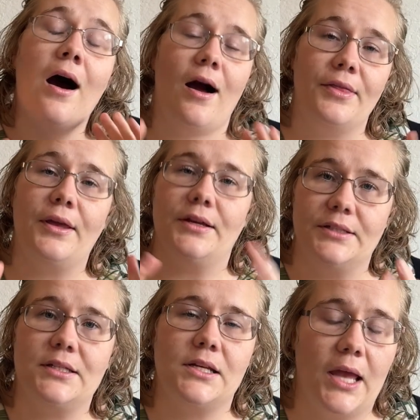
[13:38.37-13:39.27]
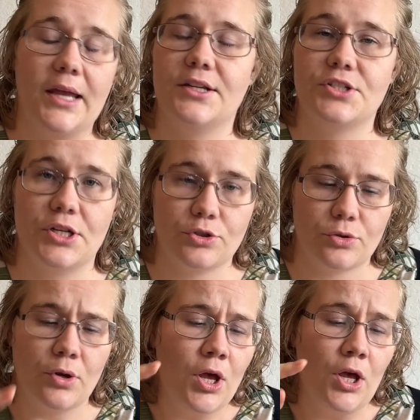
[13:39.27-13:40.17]
I think it's an
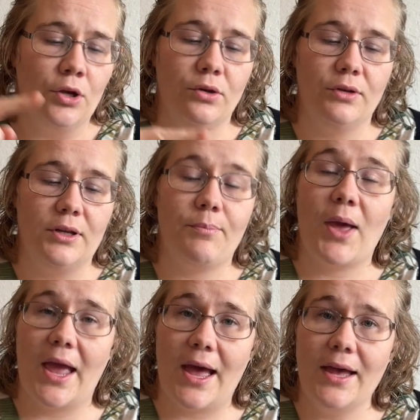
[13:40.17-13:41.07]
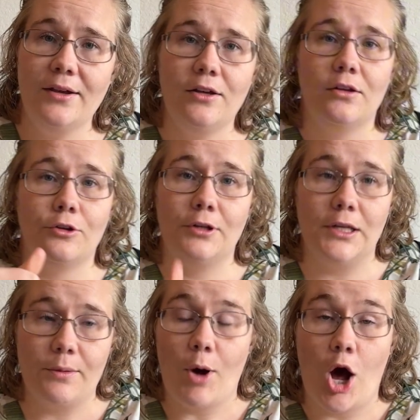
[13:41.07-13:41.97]
essential. You need a pan, you need
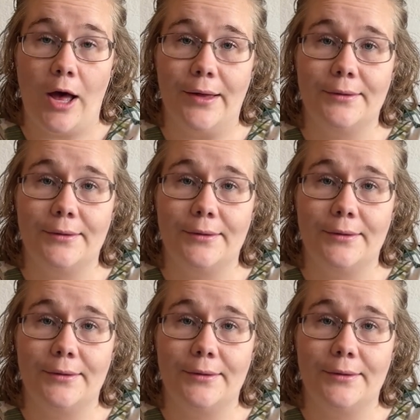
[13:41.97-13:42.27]
a pot,